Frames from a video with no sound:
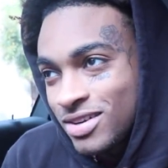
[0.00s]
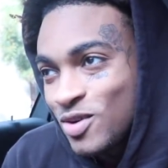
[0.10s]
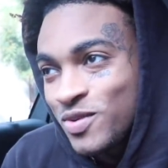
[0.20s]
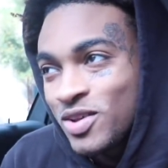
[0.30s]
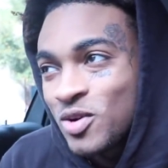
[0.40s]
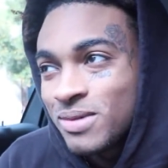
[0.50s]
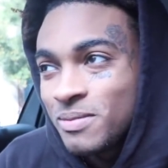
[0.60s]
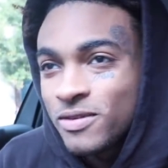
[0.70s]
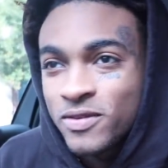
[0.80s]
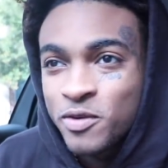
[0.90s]
hopefully it don't
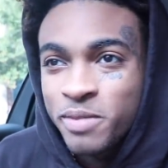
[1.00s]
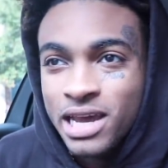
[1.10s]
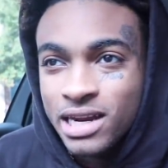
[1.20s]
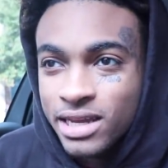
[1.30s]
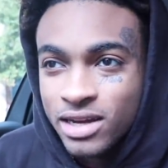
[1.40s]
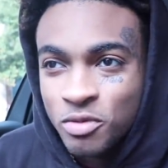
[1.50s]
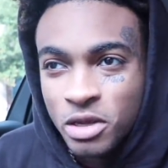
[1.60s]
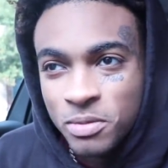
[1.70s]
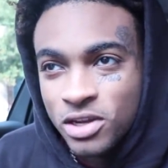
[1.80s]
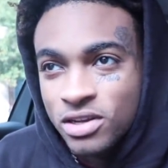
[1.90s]
make me feel bad again or
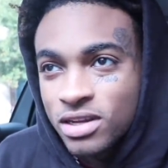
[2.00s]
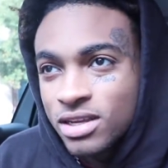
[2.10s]
make me